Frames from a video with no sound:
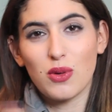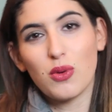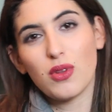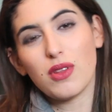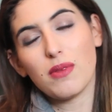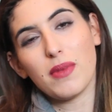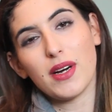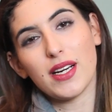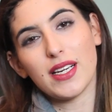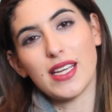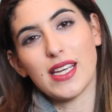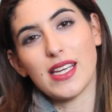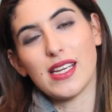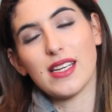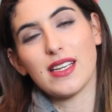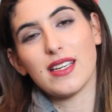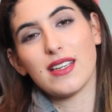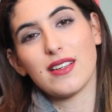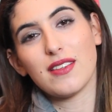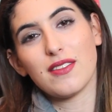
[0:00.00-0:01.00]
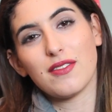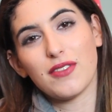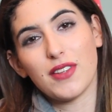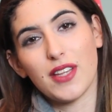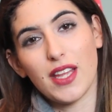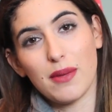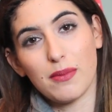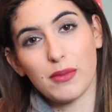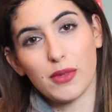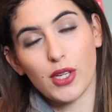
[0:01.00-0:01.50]
all the money
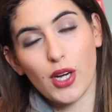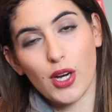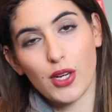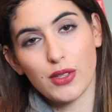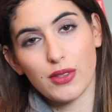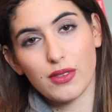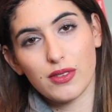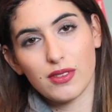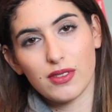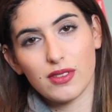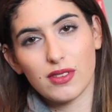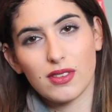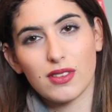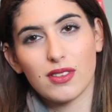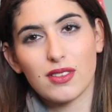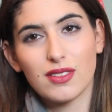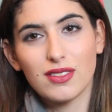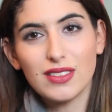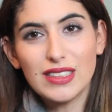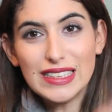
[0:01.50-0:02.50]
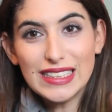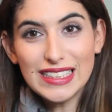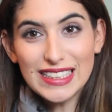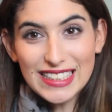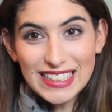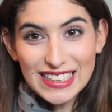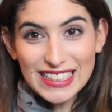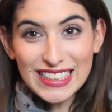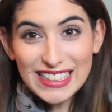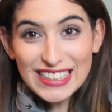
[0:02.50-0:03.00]
for them go...
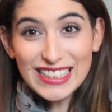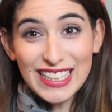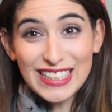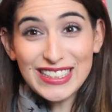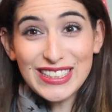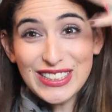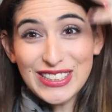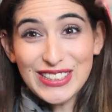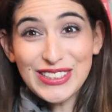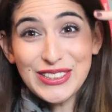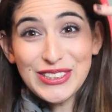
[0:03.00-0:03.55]
Oh my god!